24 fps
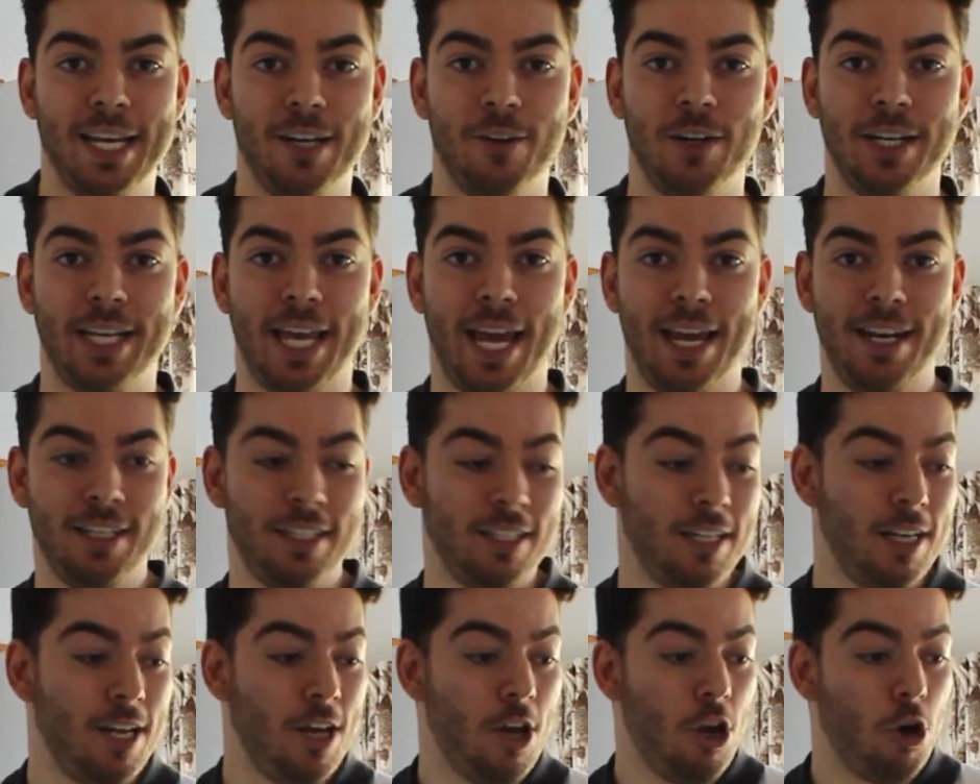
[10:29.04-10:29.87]
here
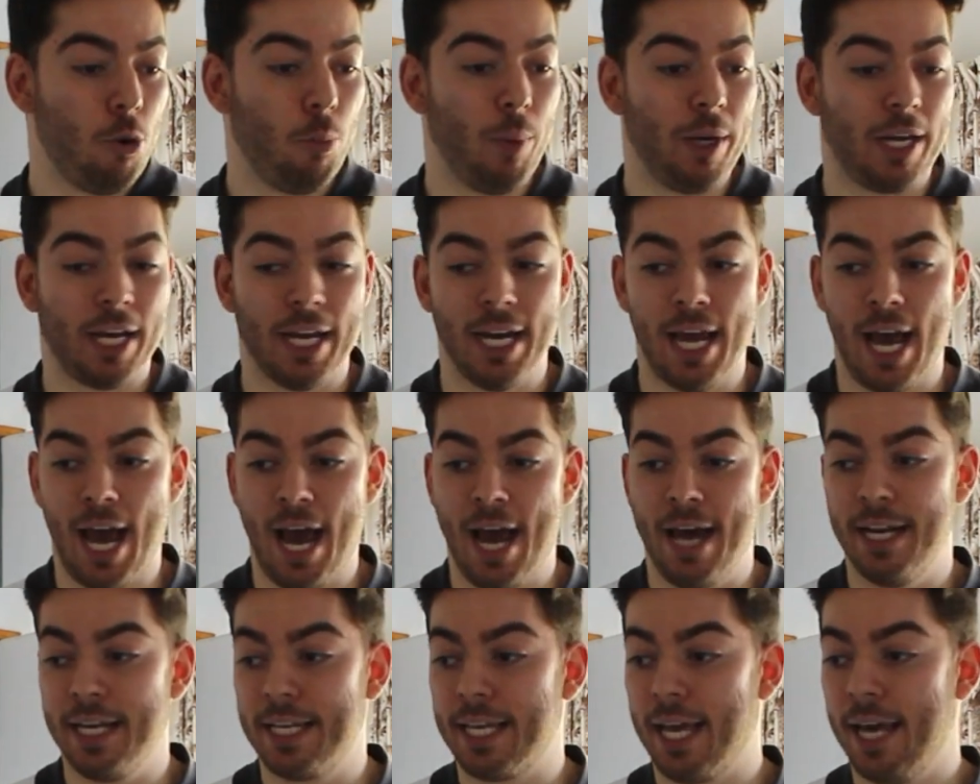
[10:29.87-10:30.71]
again, we're going to
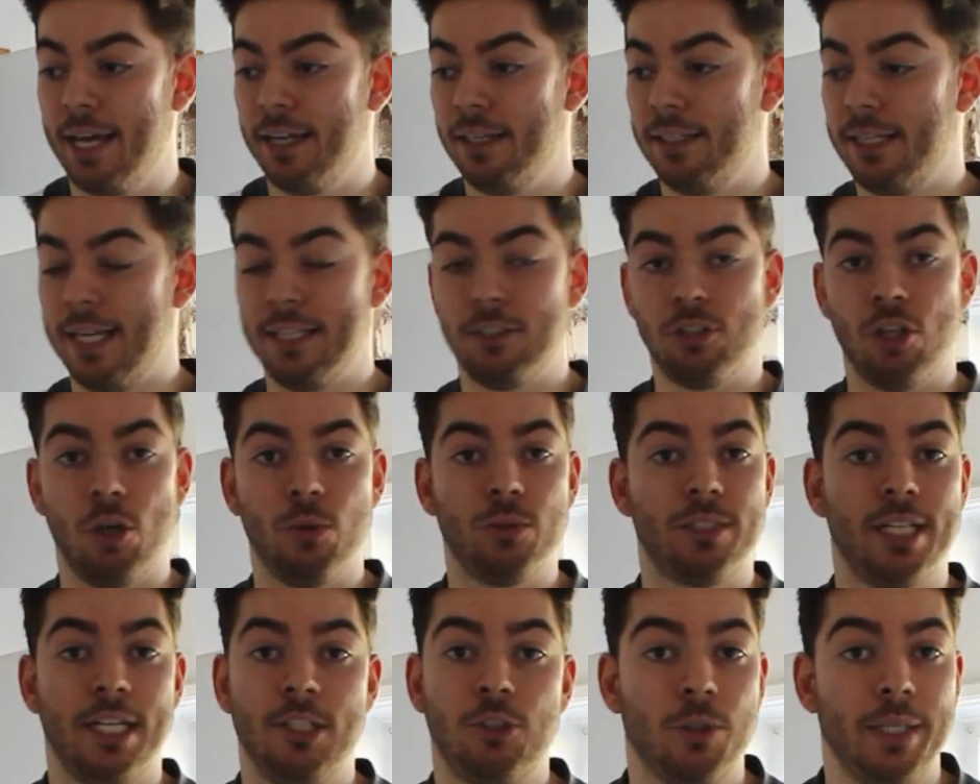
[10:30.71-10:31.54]
add again, there's no
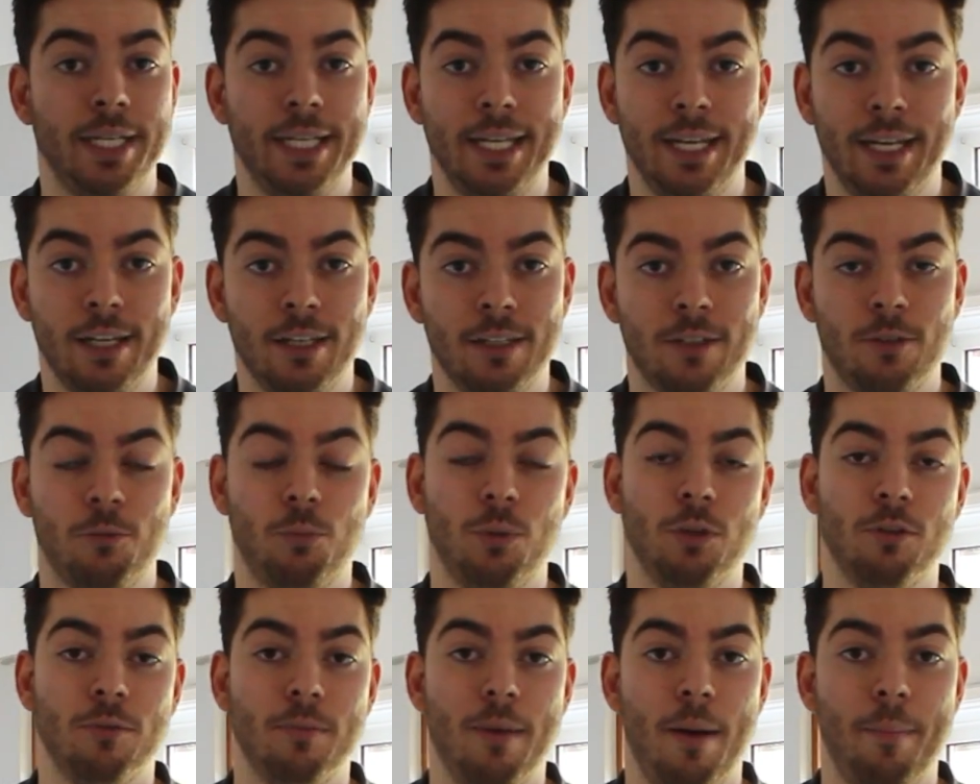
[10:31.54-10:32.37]
central heating,
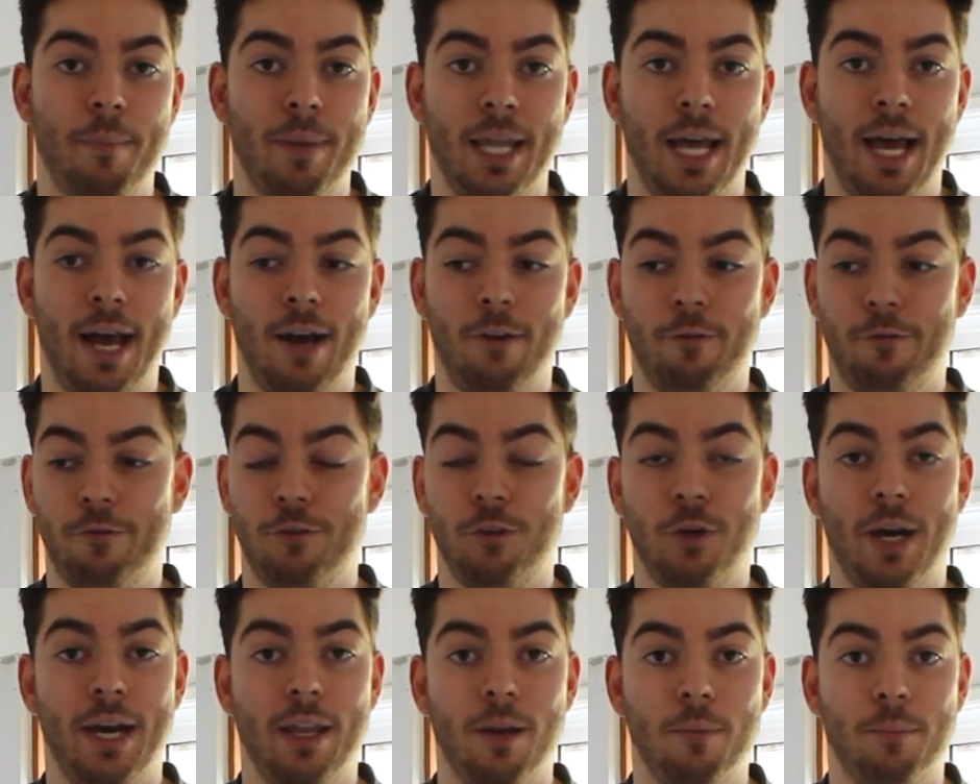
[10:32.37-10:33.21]
we'll remember that
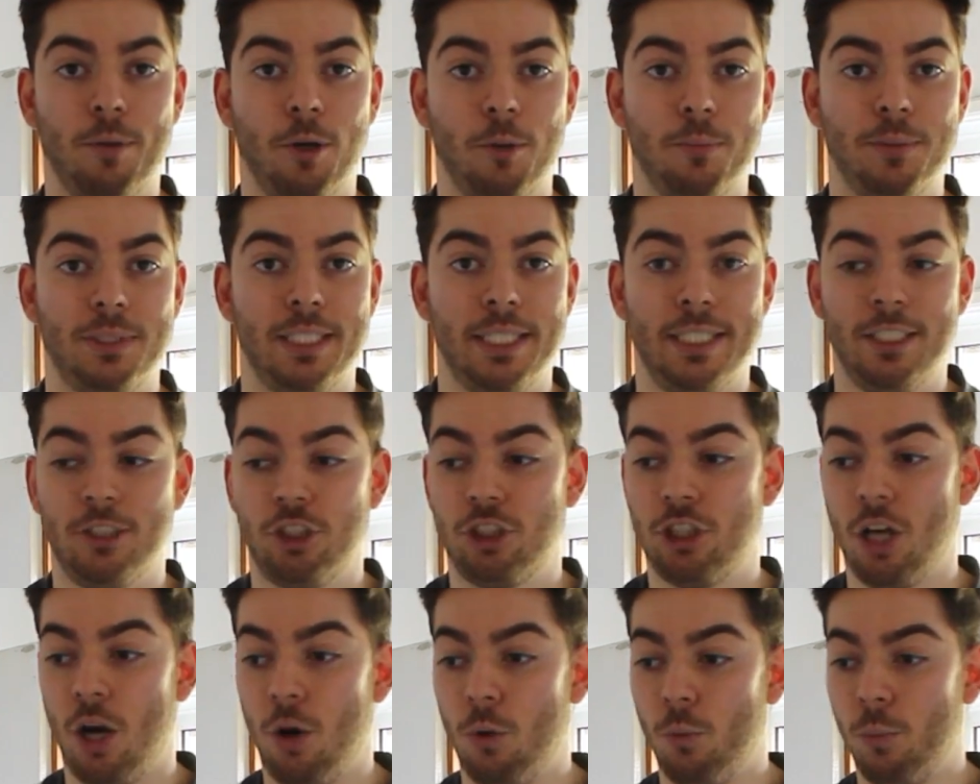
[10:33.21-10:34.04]
throughout the property.
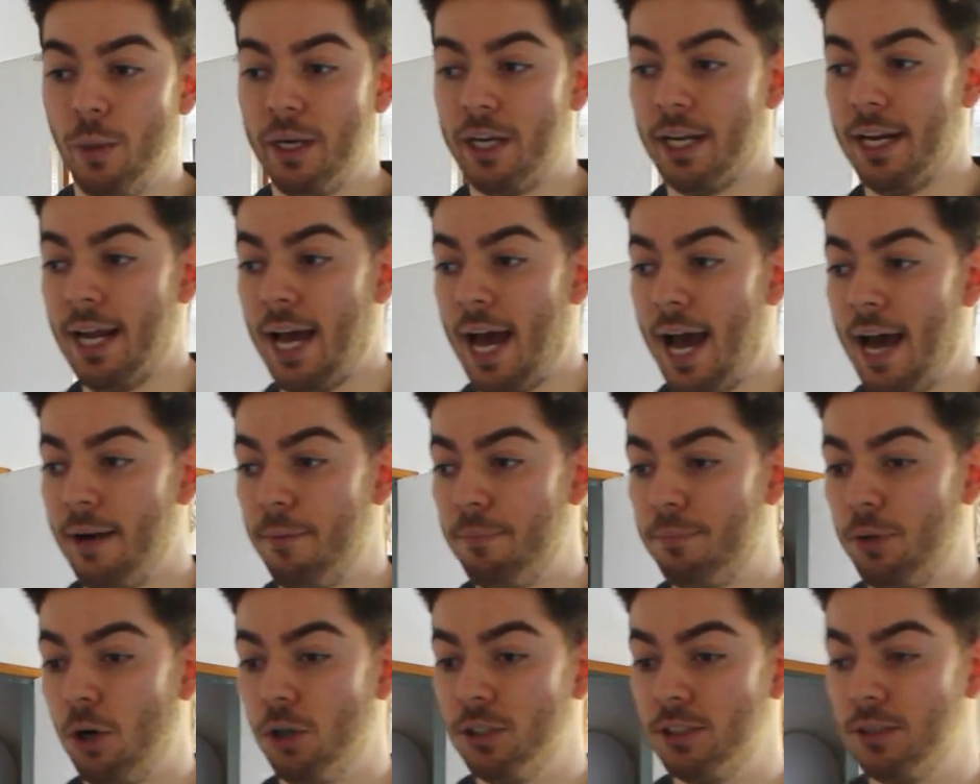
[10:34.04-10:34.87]
So we're going to
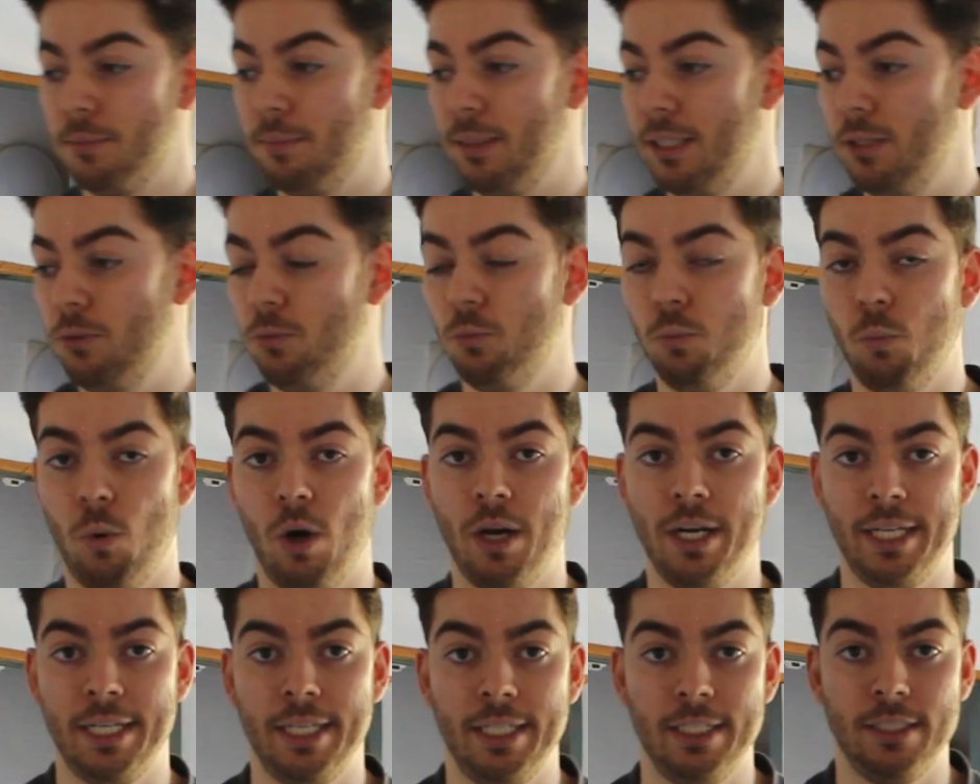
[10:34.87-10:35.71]
add possibly
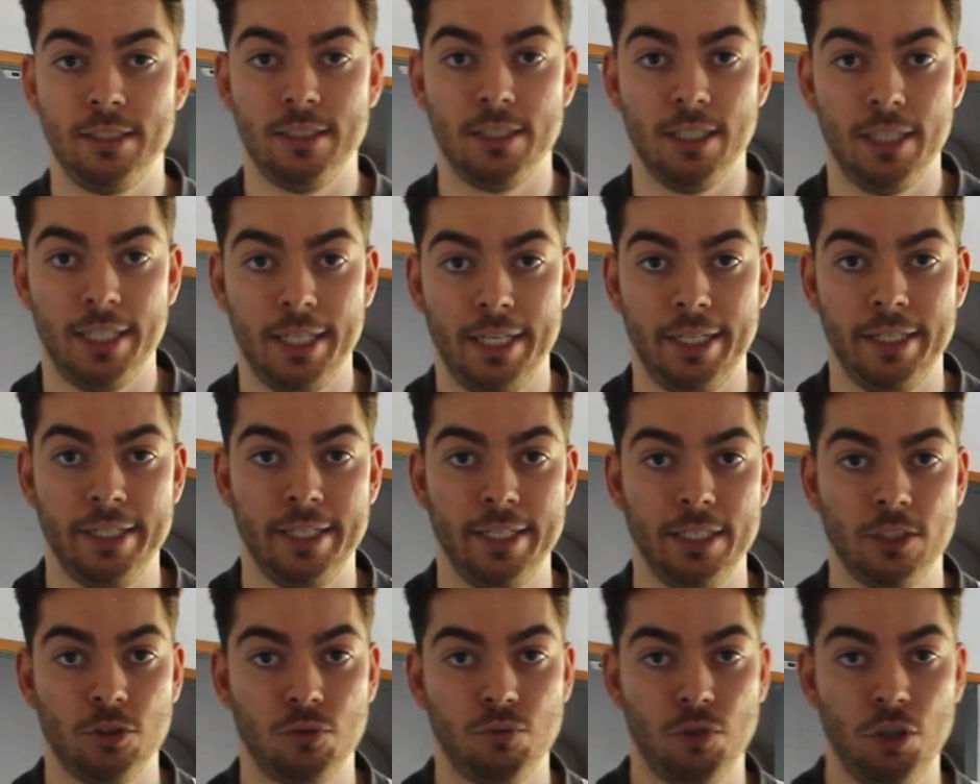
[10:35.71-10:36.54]
one heater in
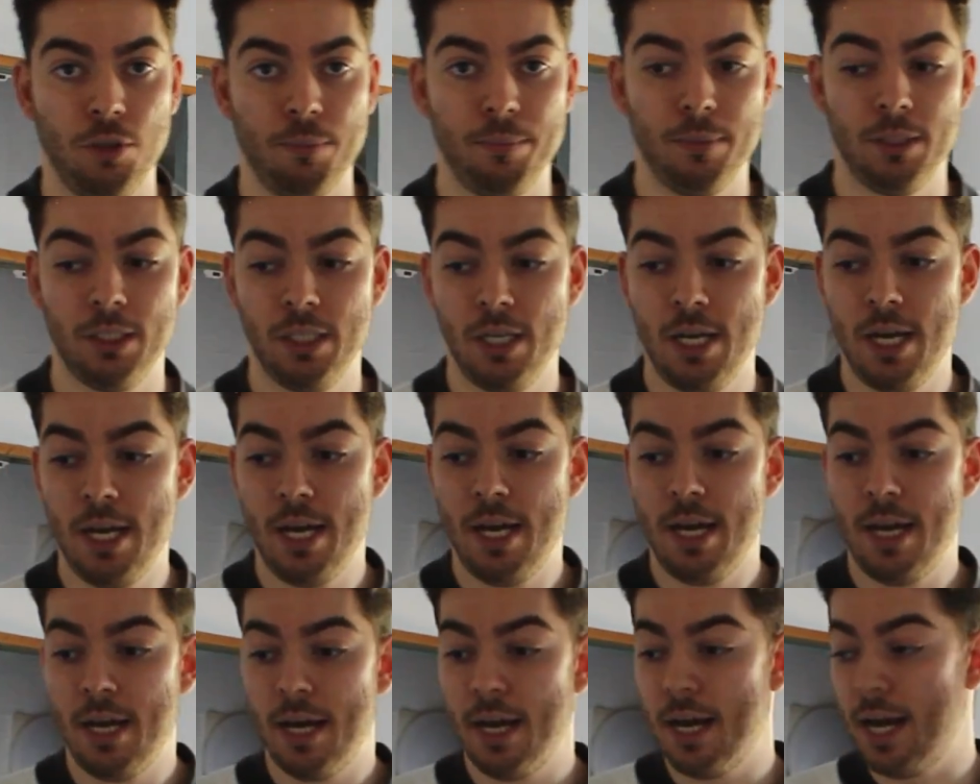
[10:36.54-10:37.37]
this room.
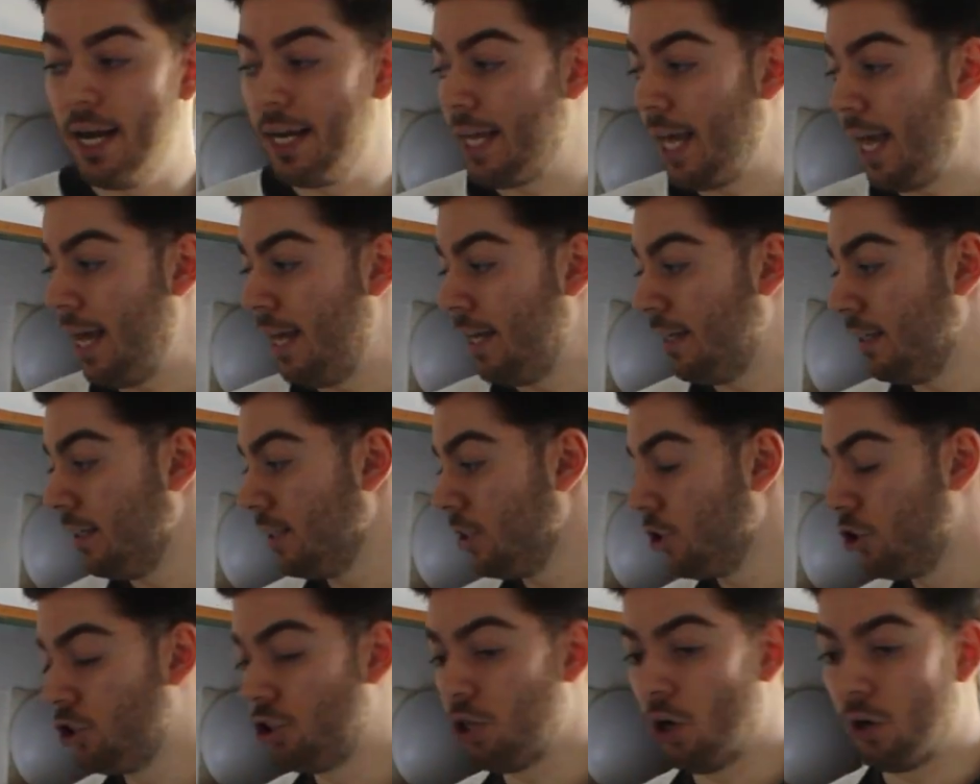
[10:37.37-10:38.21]

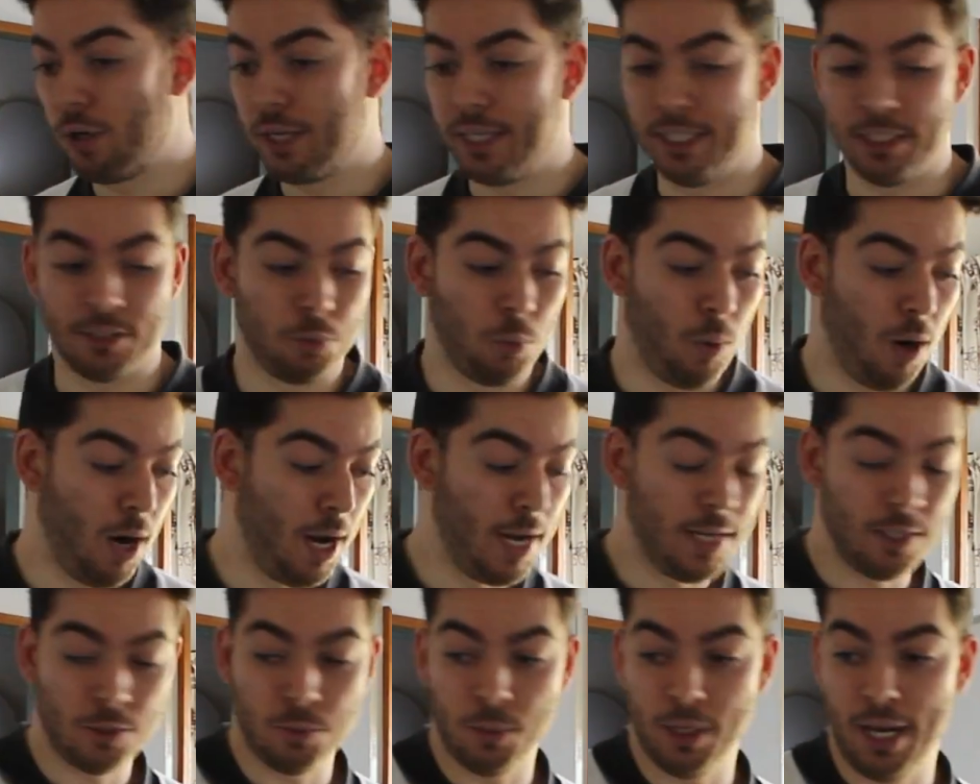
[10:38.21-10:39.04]
Again, sockets
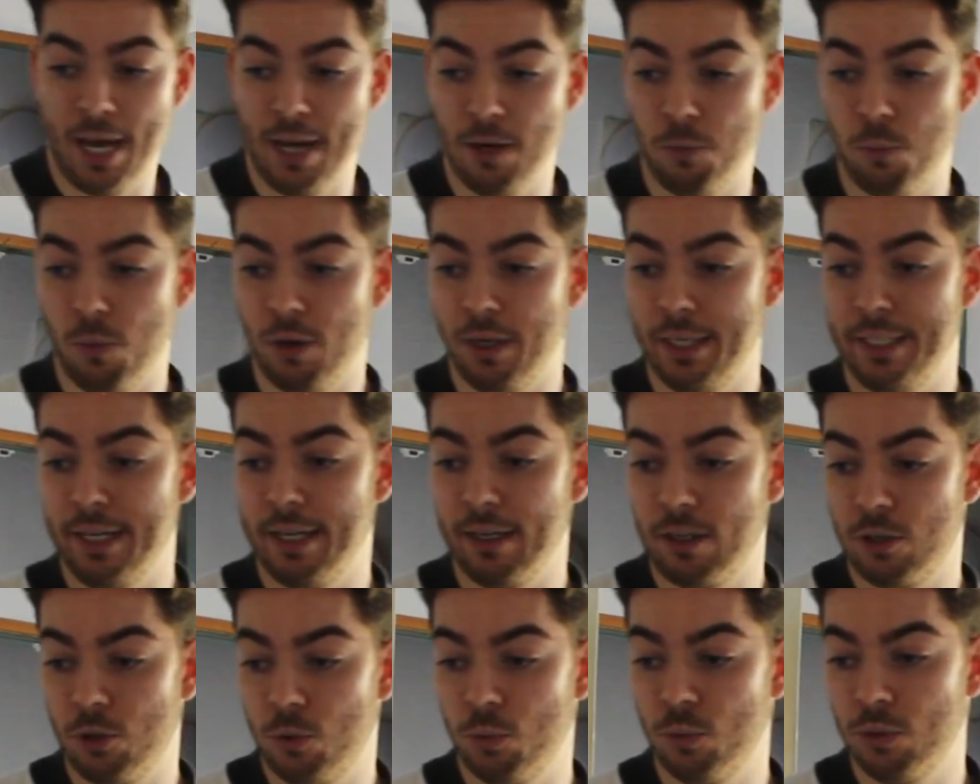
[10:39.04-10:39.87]
wise, we'll add one in
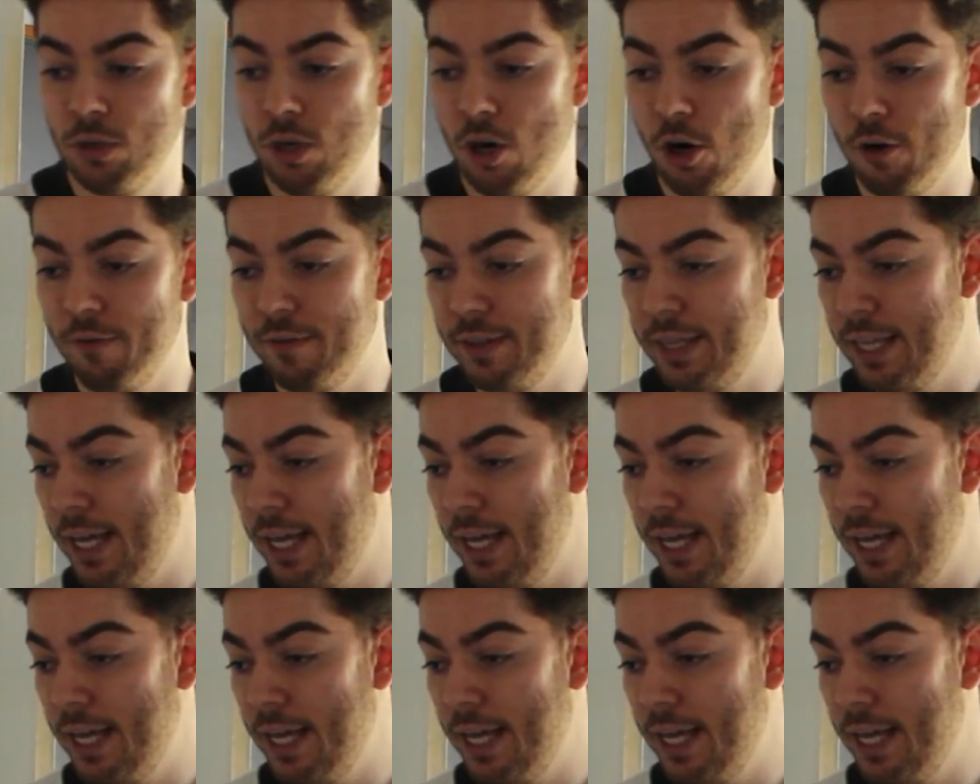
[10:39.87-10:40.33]
that corner over